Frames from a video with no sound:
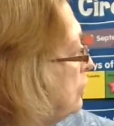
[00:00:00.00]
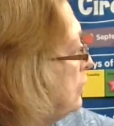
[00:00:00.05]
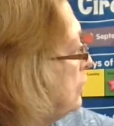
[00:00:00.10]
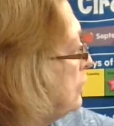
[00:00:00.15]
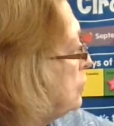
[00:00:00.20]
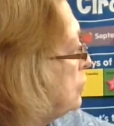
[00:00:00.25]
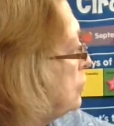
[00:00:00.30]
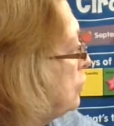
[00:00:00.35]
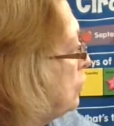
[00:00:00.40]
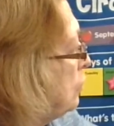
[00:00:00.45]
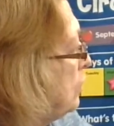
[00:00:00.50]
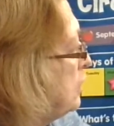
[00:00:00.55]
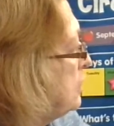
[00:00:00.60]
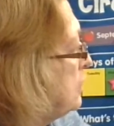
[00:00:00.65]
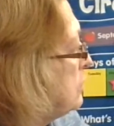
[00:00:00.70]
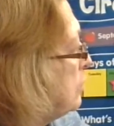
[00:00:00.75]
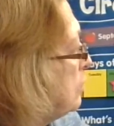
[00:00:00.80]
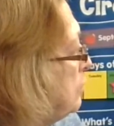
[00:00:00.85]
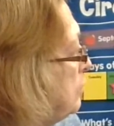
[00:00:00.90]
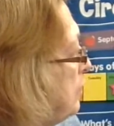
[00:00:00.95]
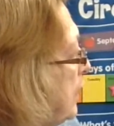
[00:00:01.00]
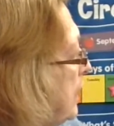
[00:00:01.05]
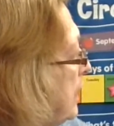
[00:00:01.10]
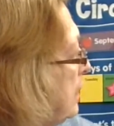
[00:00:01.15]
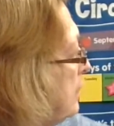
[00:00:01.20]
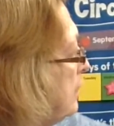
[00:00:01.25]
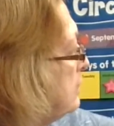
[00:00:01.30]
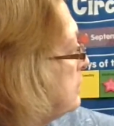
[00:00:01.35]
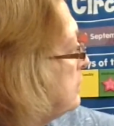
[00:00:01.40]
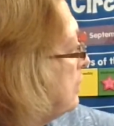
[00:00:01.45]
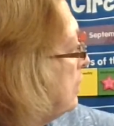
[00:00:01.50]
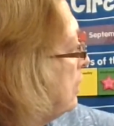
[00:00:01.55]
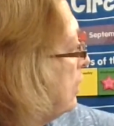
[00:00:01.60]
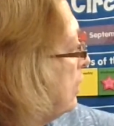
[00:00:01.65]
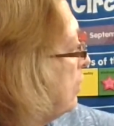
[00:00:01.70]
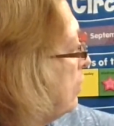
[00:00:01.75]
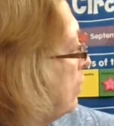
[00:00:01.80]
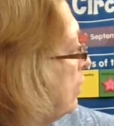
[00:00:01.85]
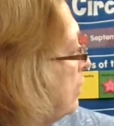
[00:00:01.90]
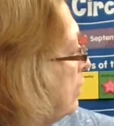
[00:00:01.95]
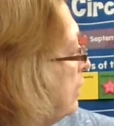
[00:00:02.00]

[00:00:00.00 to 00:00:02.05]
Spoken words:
and shorts or pants. Or